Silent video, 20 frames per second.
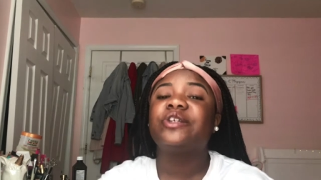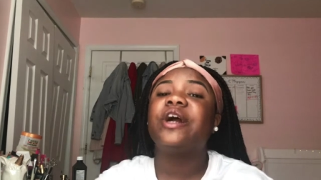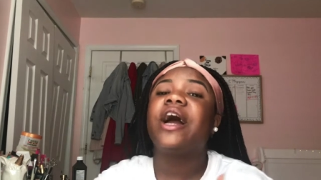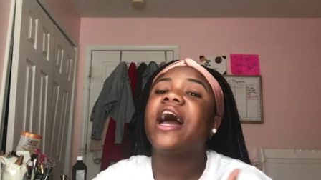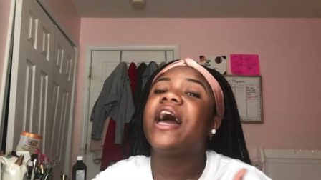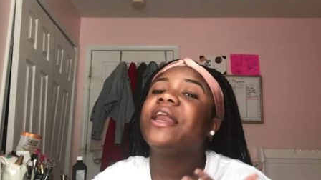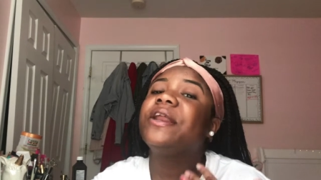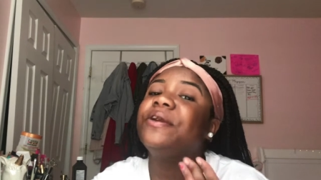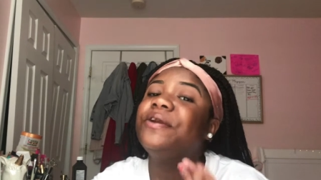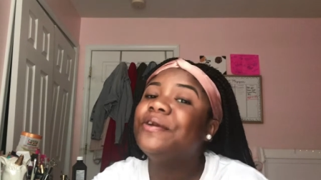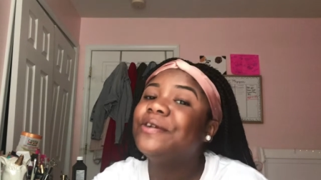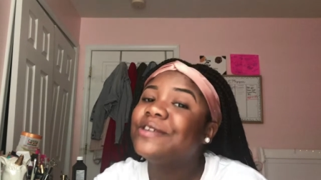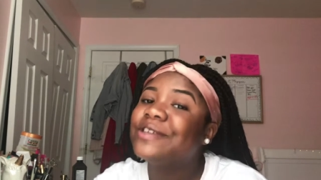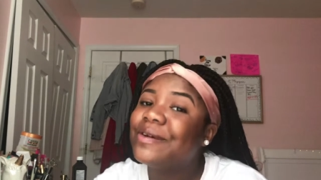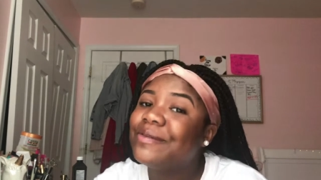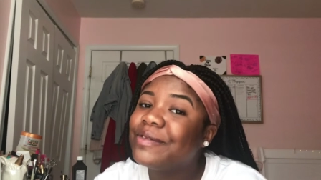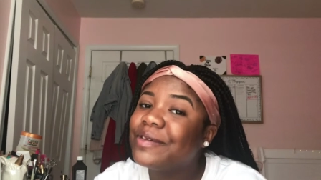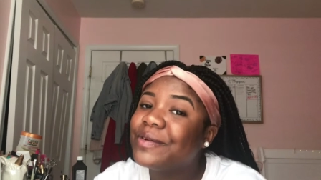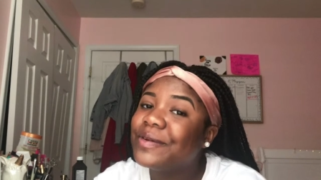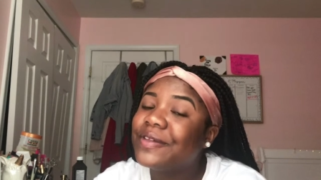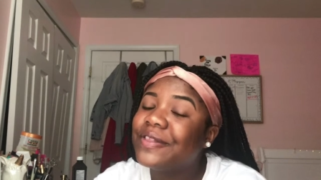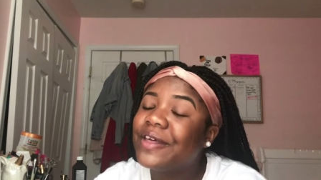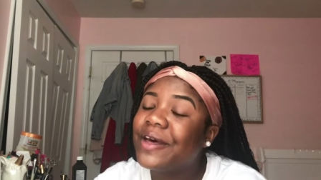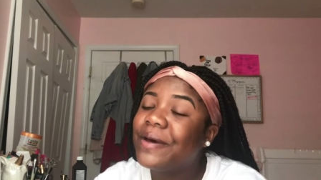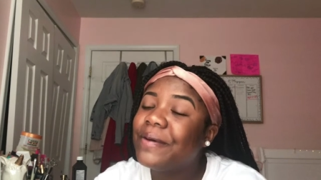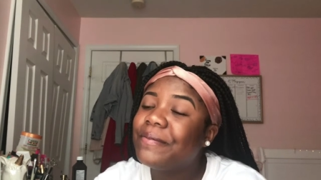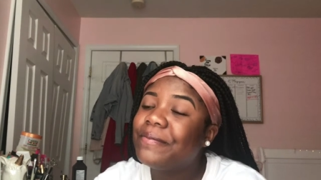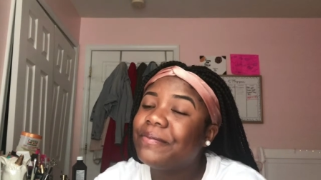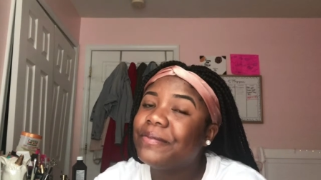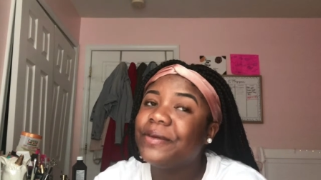try to do something to
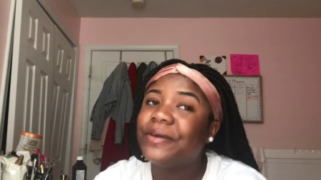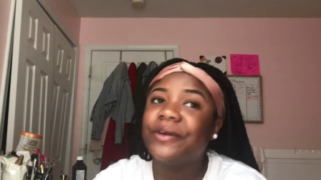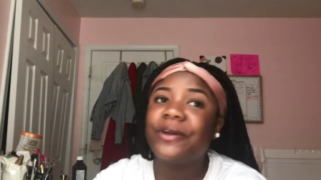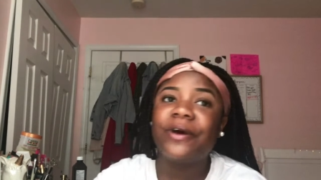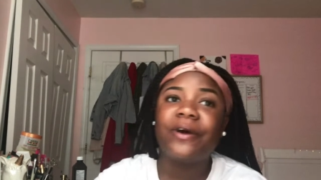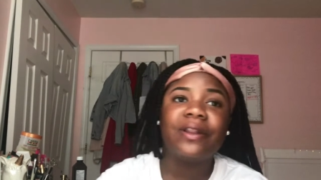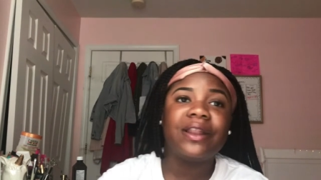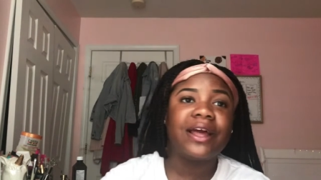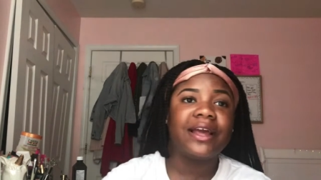them, you know,